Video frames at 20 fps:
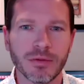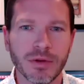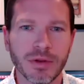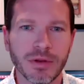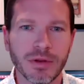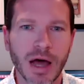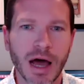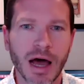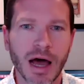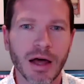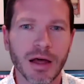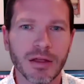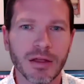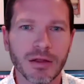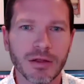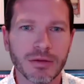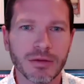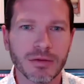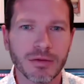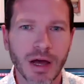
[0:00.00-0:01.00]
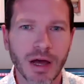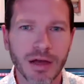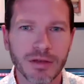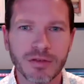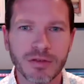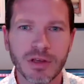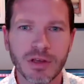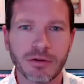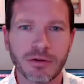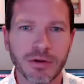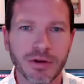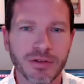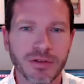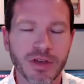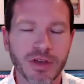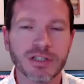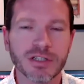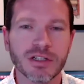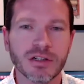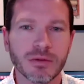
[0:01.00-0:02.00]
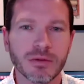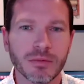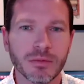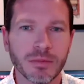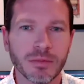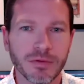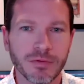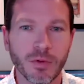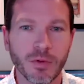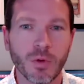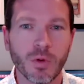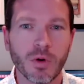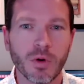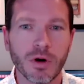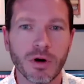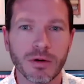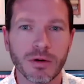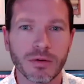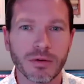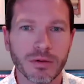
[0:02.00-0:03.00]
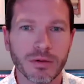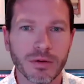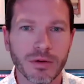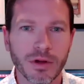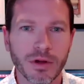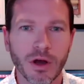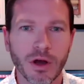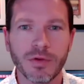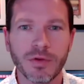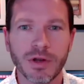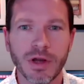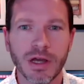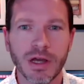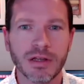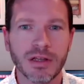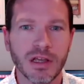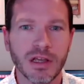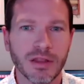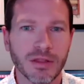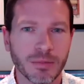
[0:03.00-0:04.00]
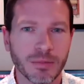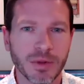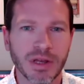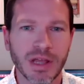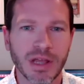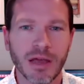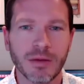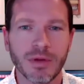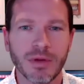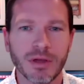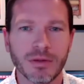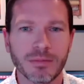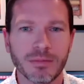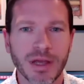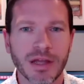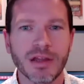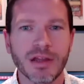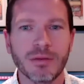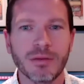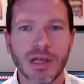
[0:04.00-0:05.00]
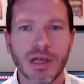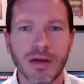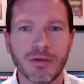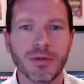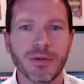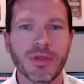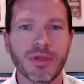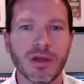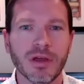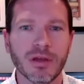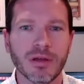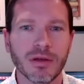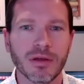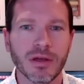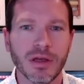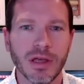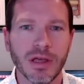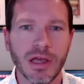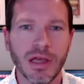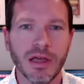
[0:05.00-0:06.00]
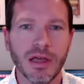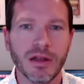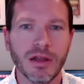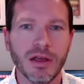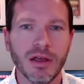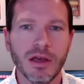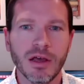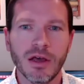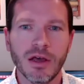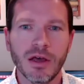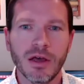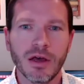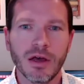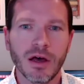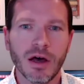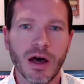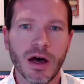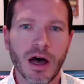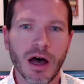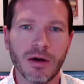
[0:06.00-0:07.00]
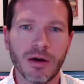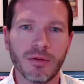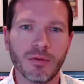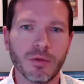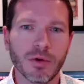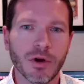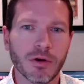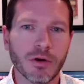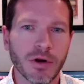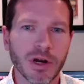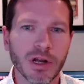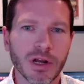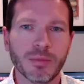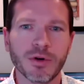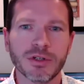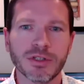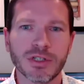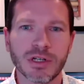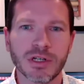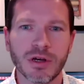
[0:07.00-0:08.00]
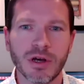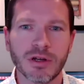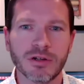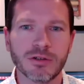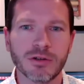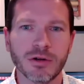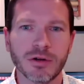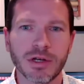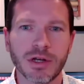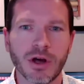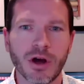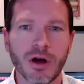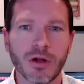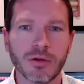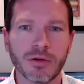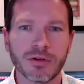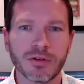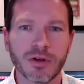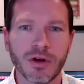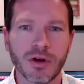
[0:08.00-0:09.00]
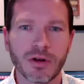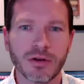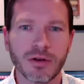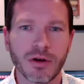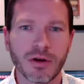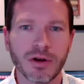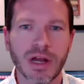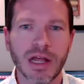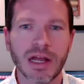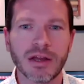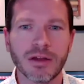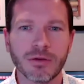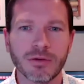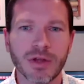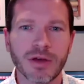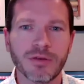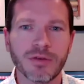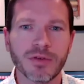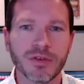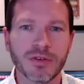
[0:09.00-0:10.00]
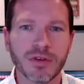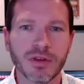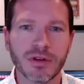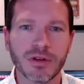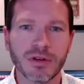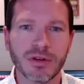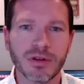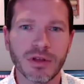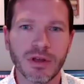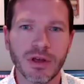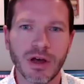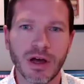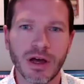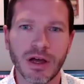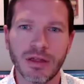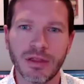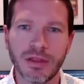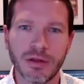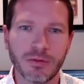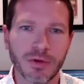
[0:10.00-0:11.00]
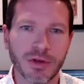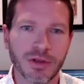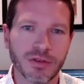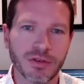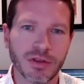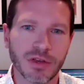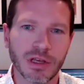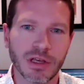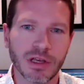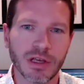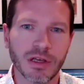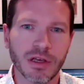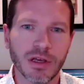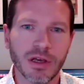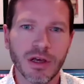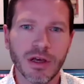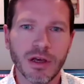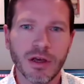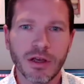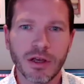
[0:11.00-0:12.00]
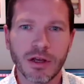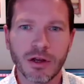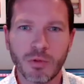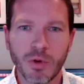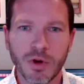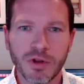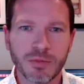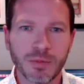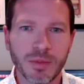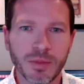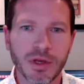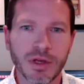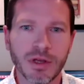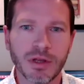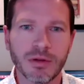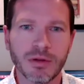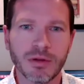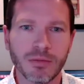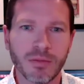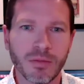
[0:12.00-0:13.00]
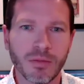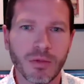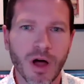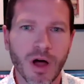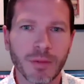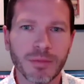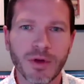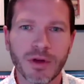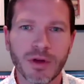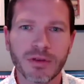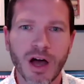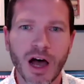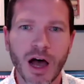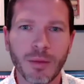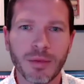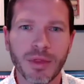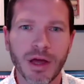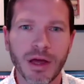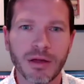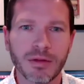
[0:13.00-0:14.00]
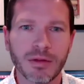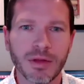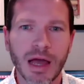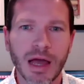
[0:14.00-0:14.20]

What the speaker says: not seeing a recession before COVID-19, the pandemic, everything hit. We're already pushing $1 trillion on an annual deficit. And then we see, what's been lopped on top of that.